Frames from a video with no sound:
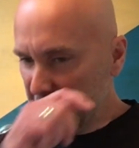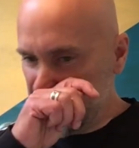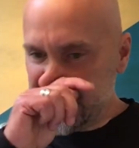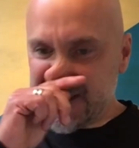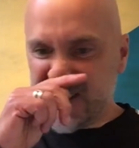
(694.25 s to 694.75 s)

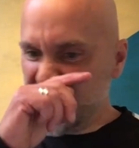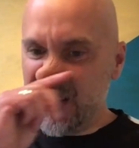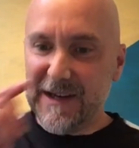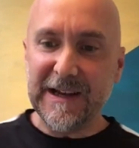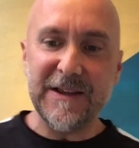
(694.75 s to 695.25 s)
let's
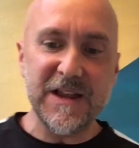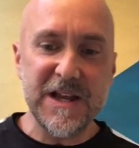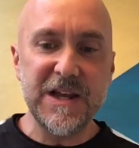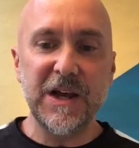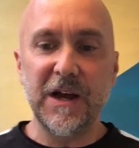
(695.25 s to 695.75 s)
get
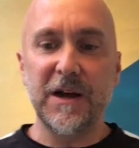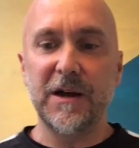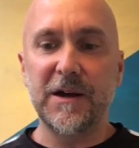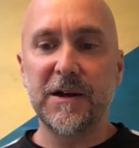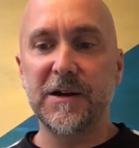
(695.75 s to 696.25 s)

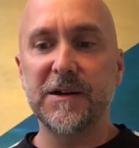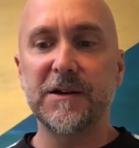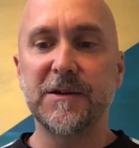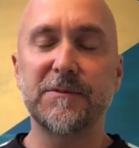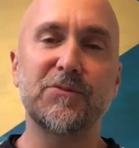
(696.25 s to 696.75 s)
the.